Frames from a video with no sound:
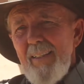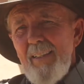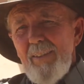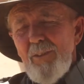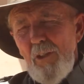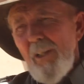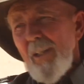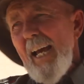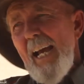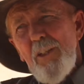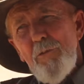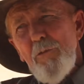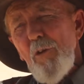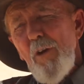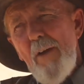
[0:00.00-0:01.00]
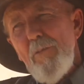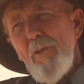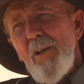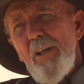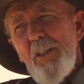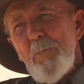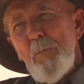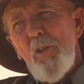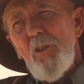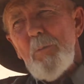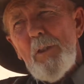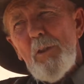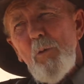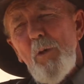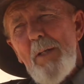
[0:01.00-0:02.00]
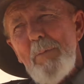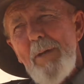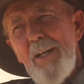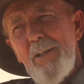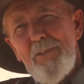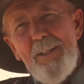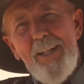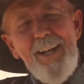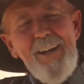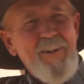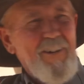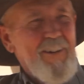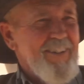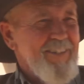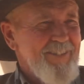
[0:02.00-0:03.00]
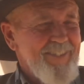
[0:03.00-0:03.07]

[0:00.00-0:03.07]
It's going to last forever, and it's supposed to be 20 miles an hour.